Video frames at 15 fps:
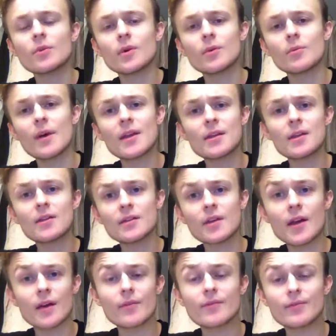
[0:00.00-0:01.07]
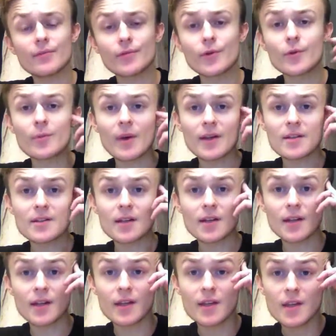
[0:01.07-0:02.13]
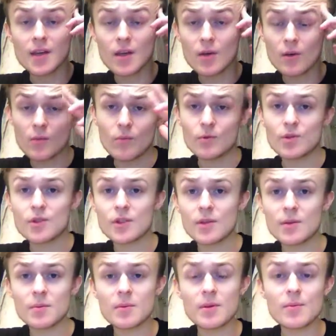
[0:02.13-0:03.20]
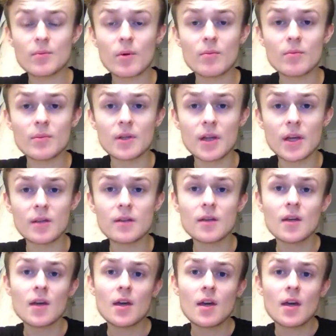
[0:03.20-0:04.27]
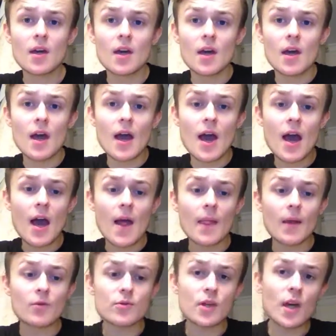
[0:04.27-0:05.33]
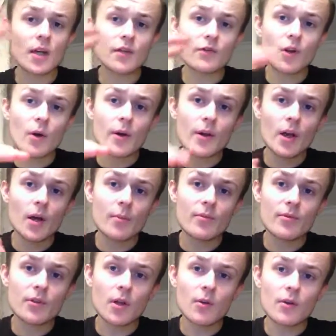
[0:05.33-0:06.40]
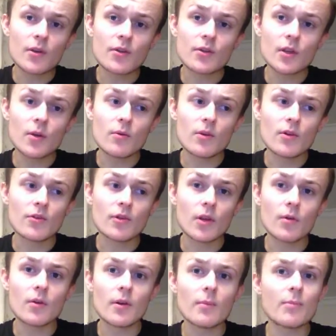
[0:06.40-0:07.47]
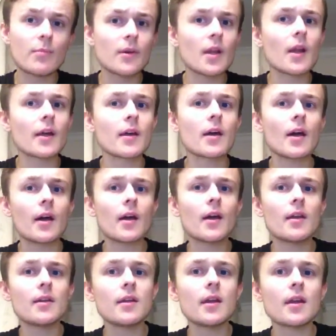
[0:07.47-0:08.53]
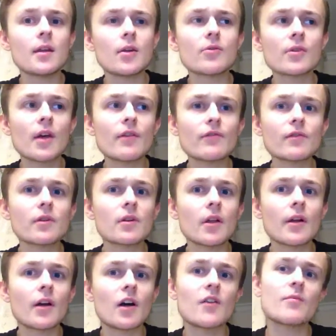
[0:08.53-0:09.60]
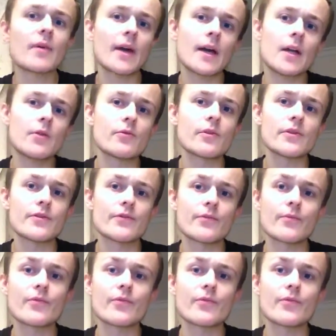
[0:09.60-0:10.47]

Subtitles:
mainly fruit basically, which seemed to be the problem in the end. And I was kind of going up slowly, but in the end I was having like half my calories from